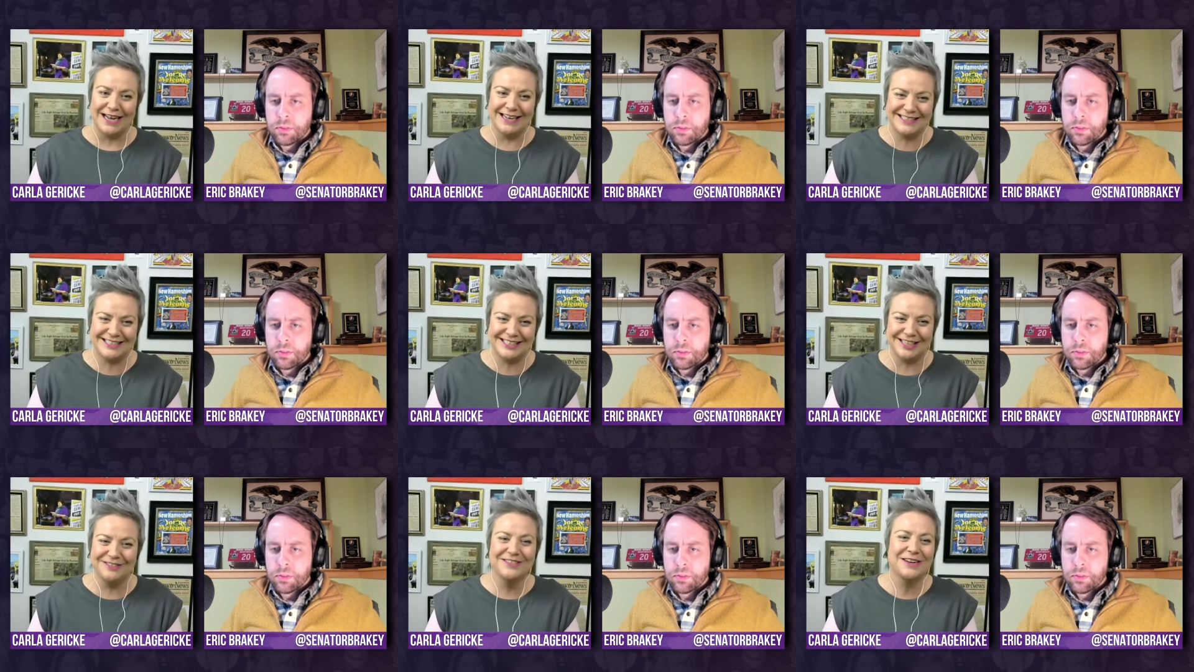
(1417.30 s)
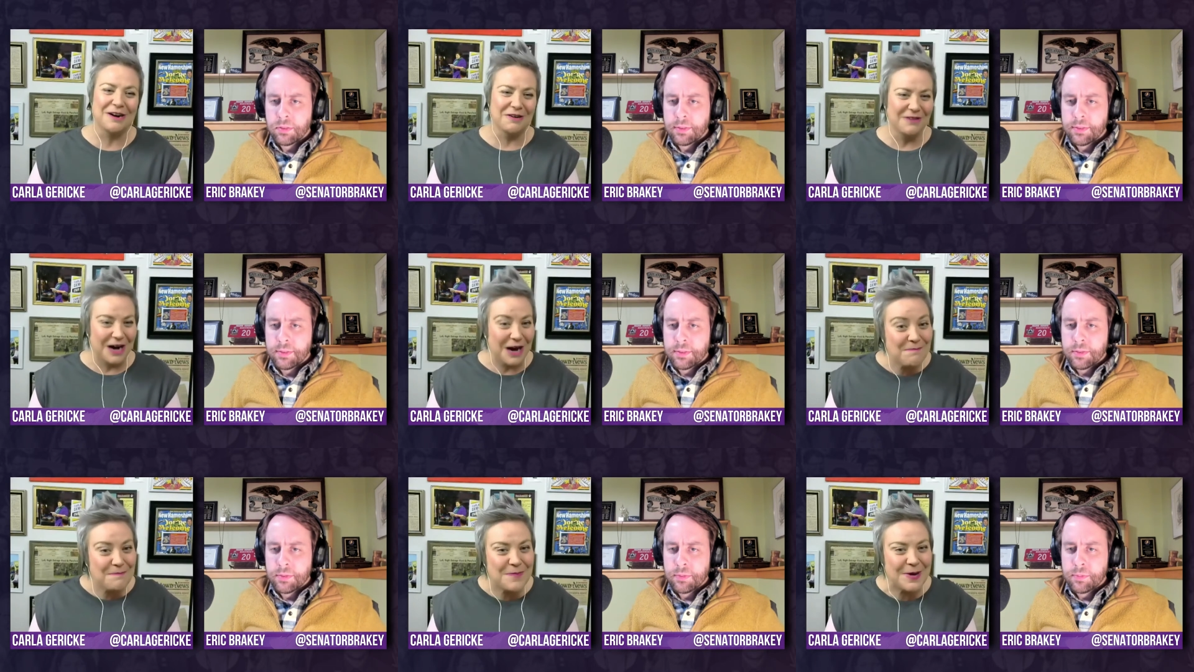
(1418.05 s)
Speaker 1: as you go
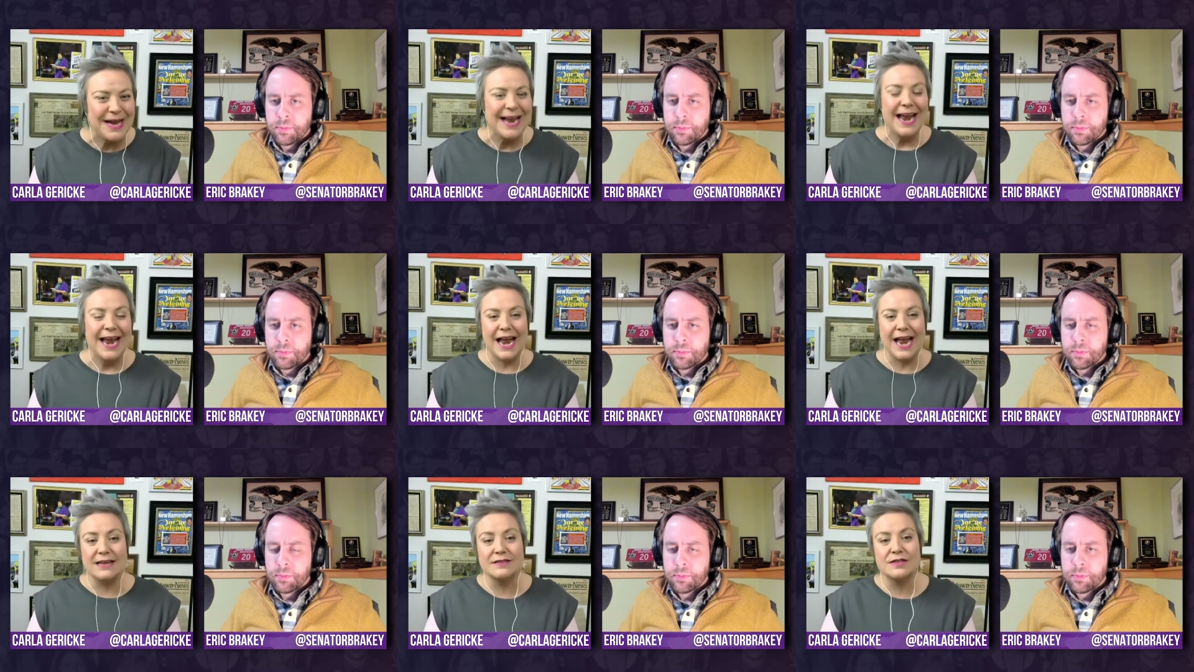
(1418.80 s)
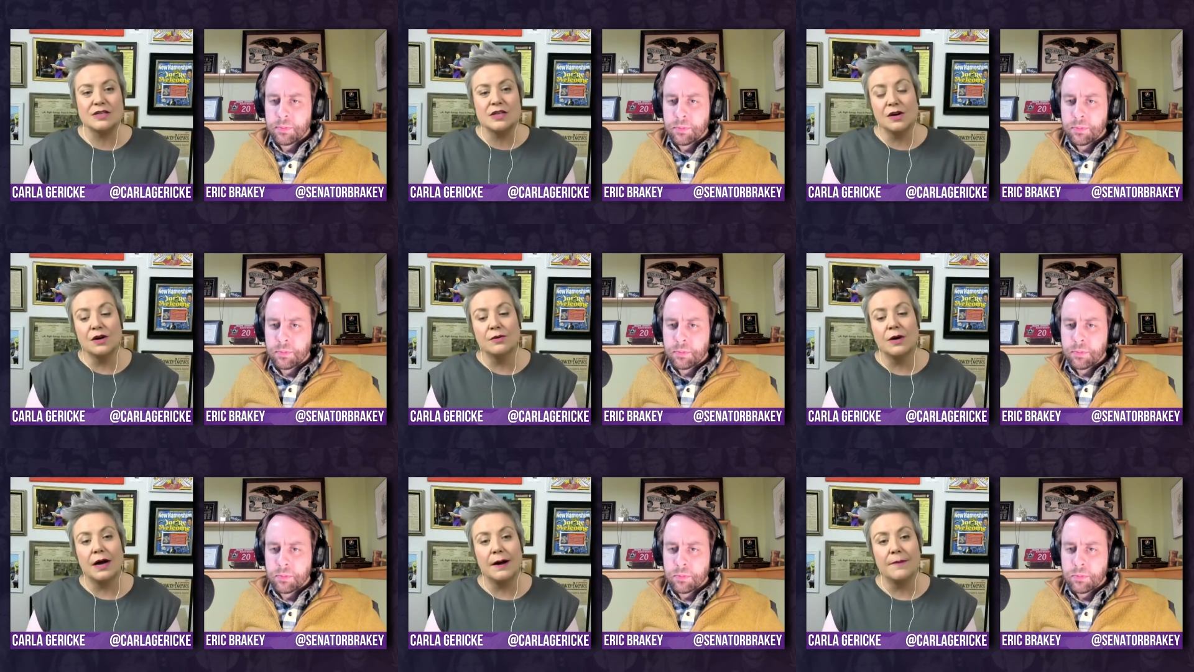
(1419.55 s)
up. And
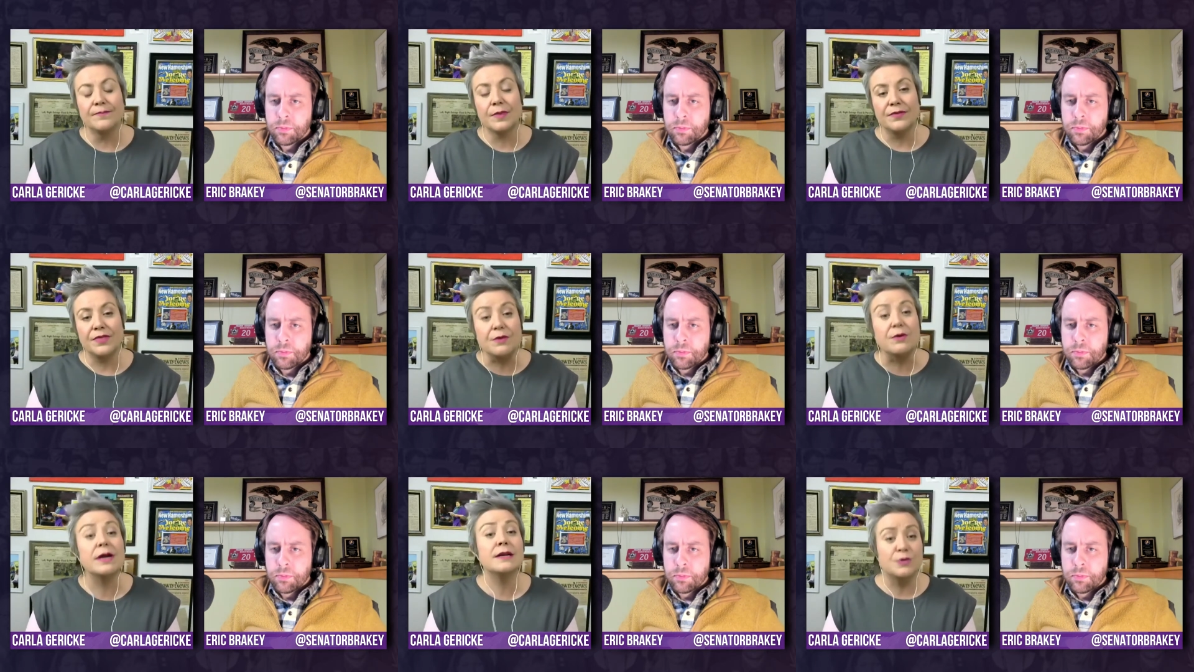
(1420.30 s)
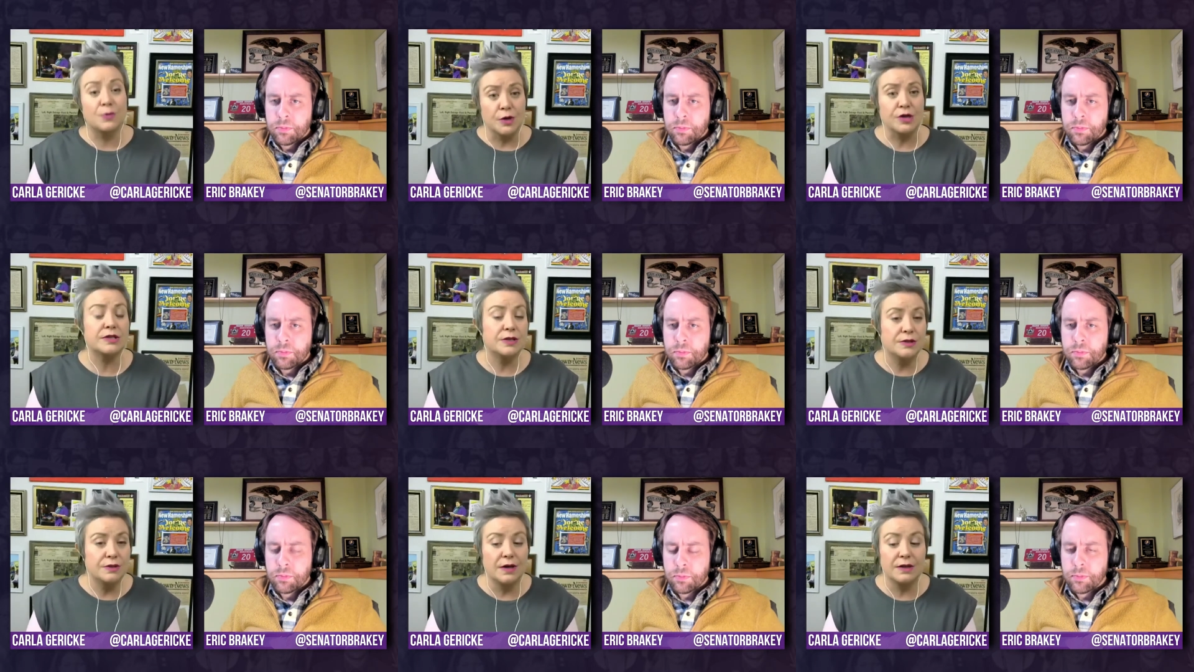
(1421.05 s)
so um, there is work to
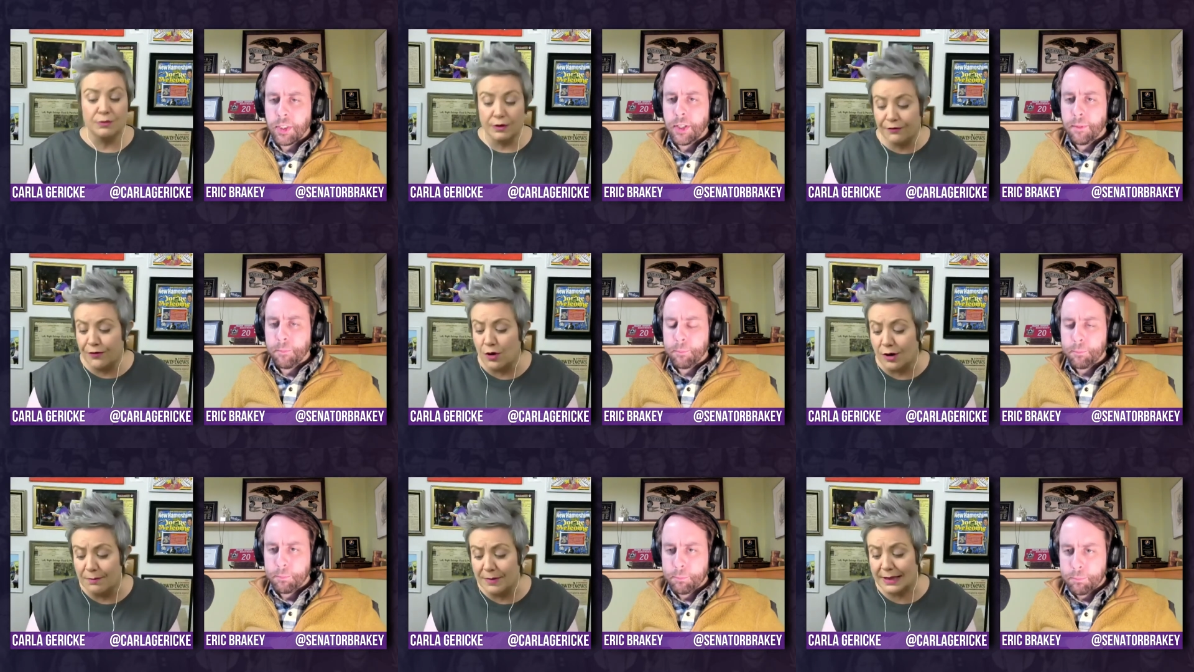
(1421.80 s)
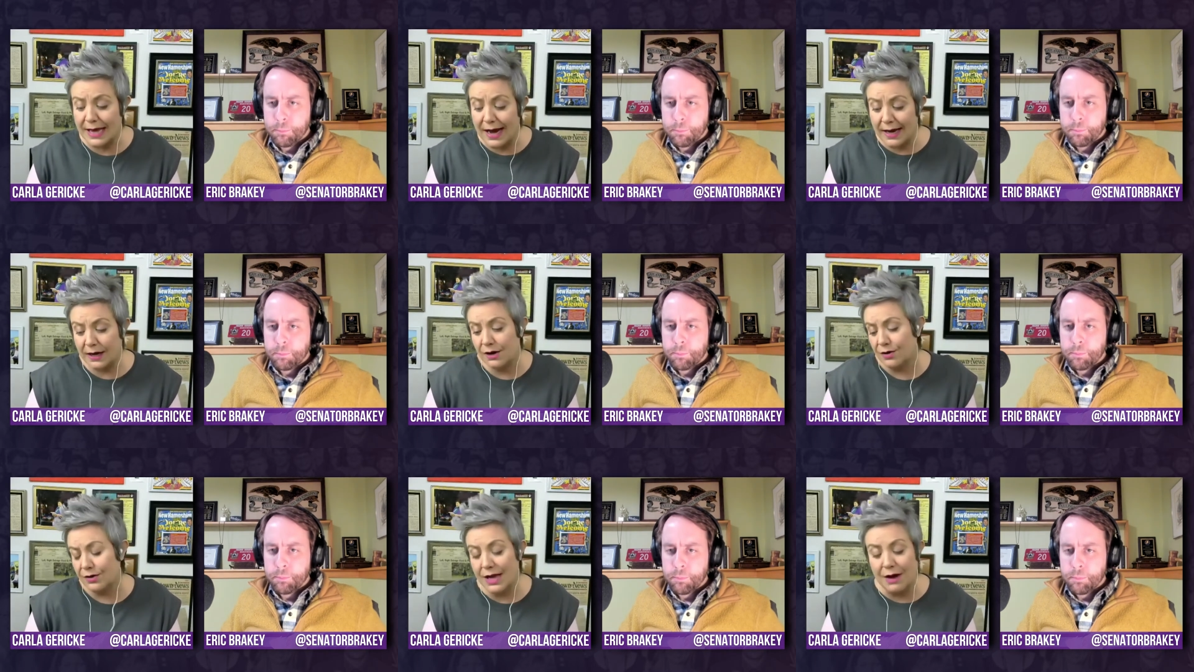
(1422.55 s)
do on the reform, but that, you
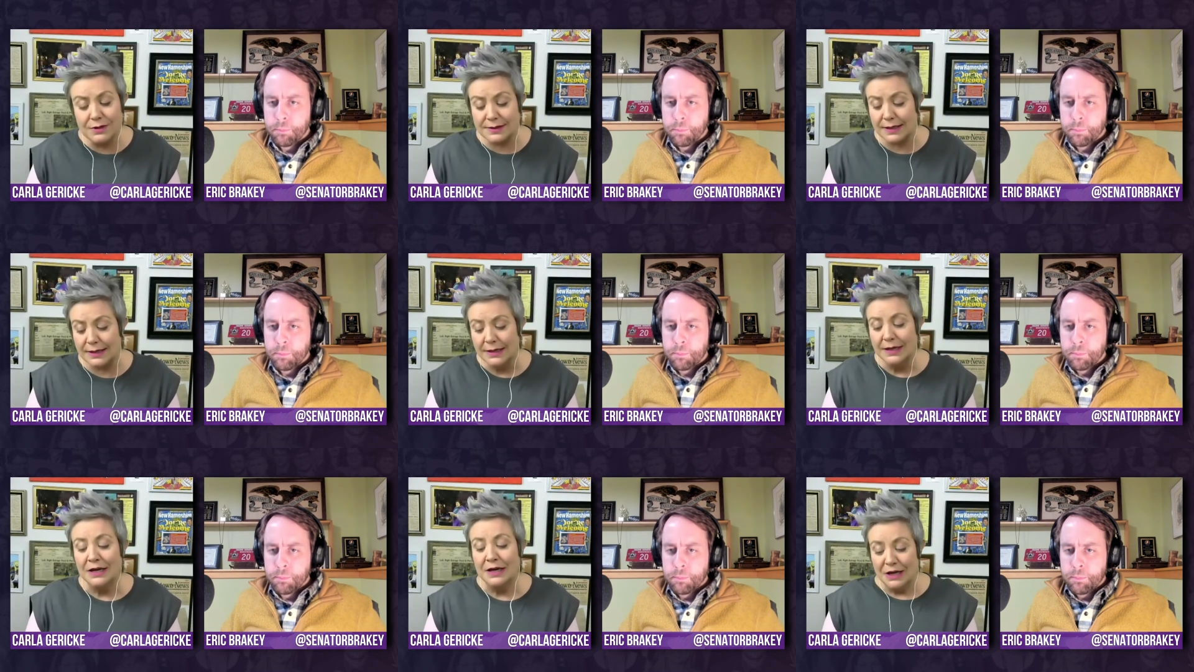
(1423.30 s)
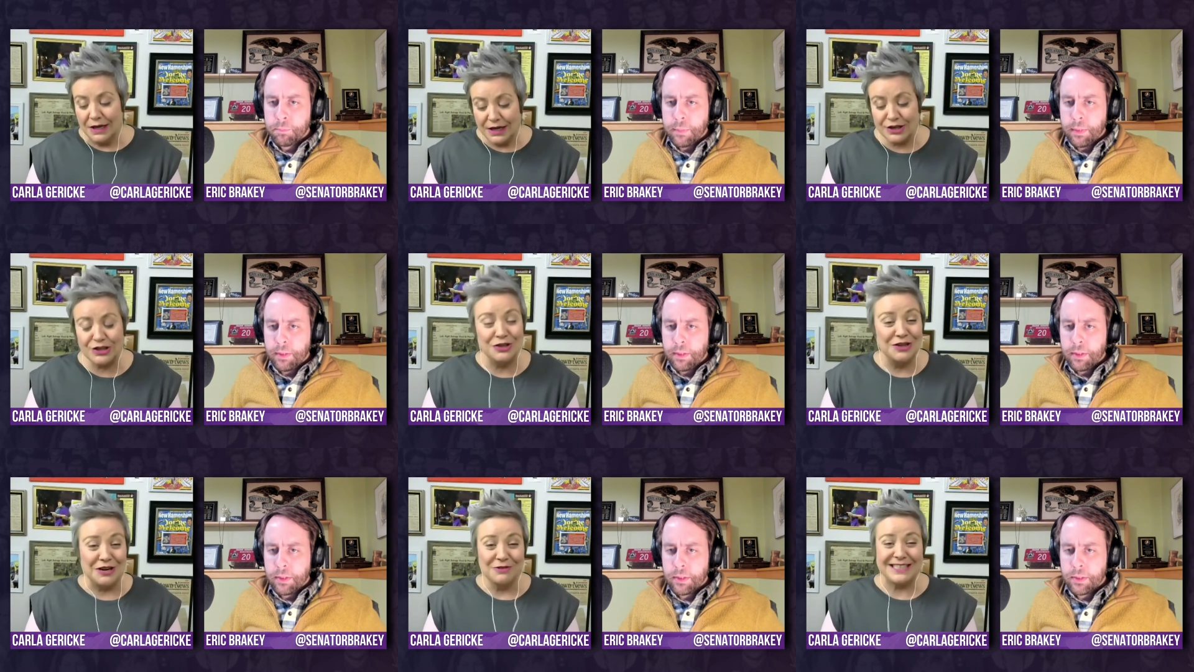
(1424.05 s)
know, that was a
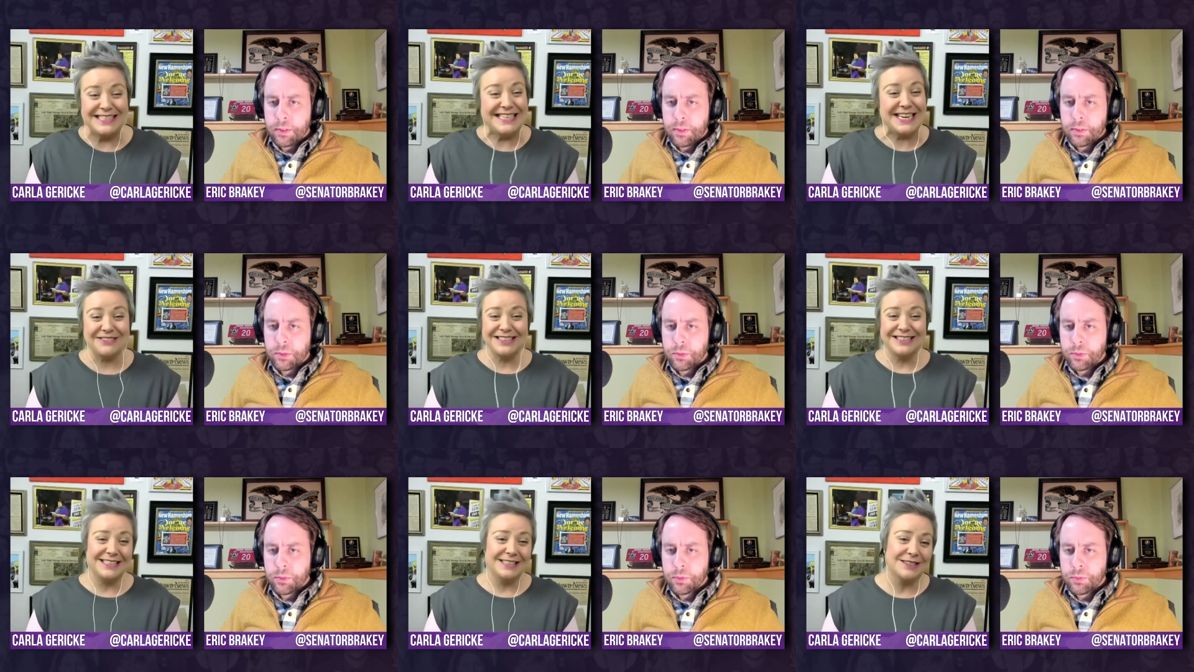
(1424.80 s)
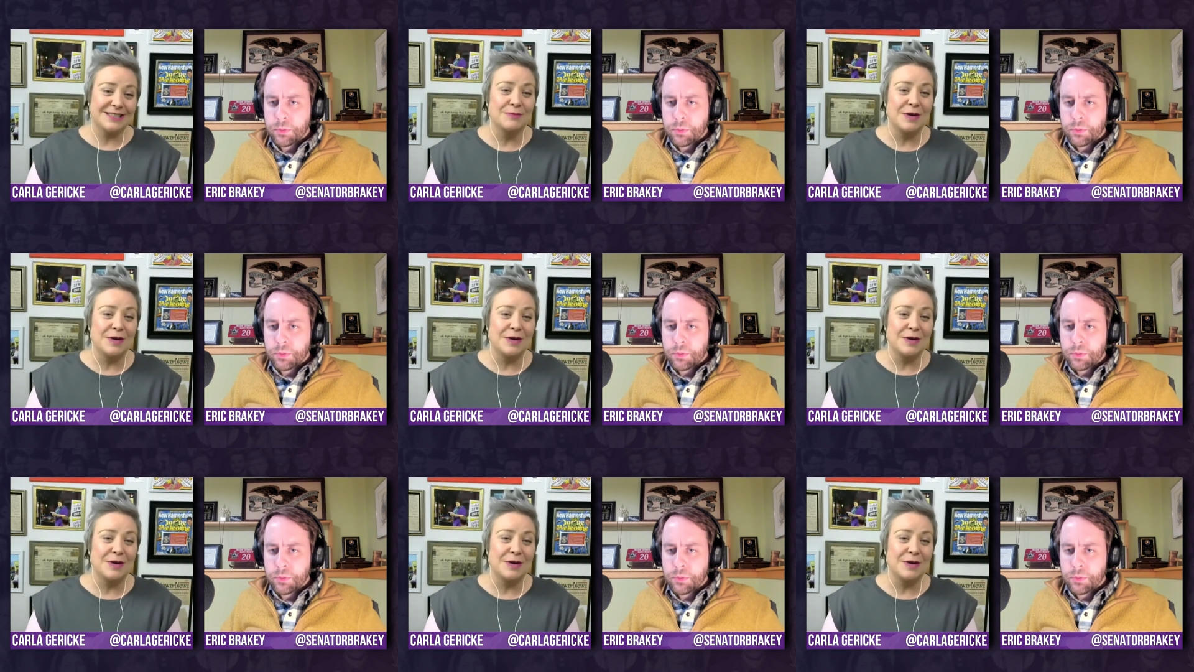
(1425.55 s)
issue that was near and dear to